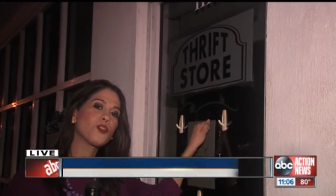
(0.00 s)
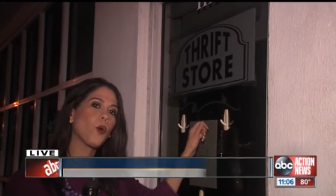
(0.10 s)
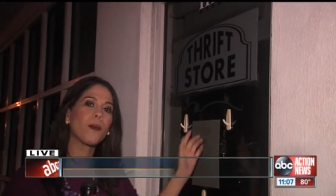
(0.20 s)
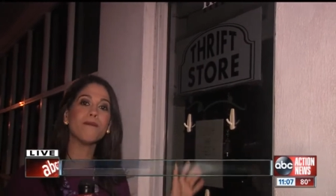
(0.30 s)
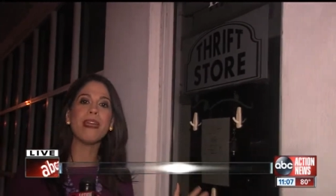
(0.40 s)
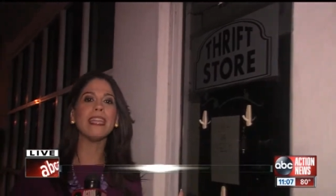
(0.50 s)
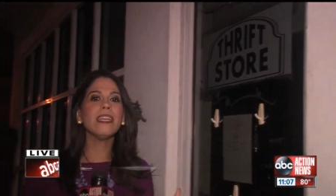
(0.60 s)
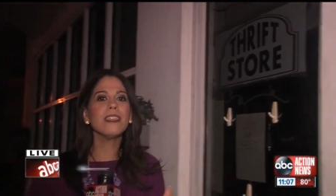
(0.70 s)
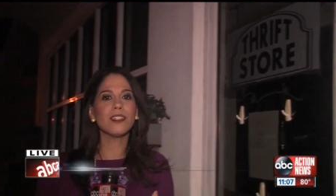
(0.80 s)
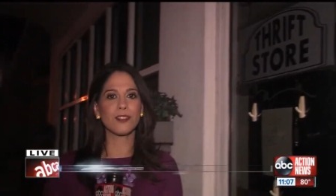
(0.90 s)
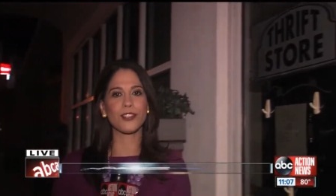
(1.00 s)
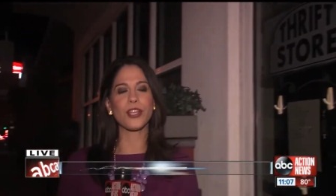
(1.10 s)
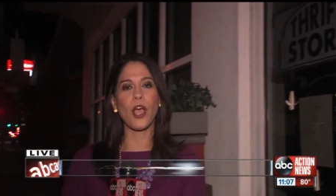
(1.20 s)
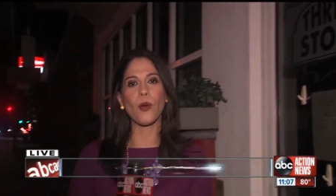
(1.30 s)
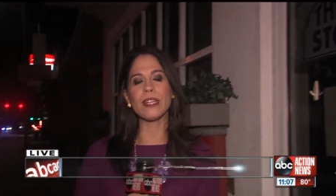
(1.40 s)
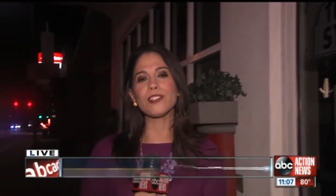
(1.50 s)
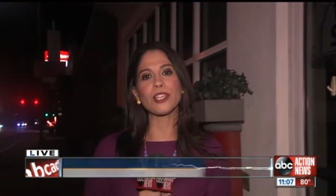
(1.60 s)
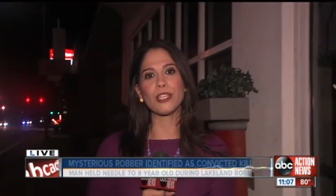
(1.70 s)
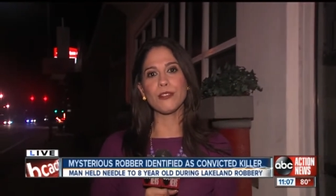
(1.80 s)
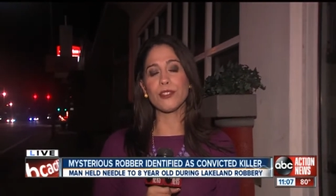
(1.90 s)
store many years ago, he's
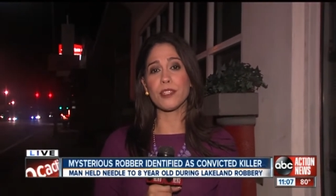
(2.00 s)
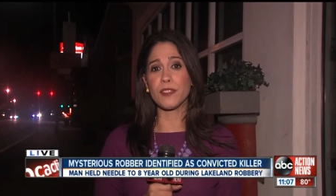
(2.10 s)
accused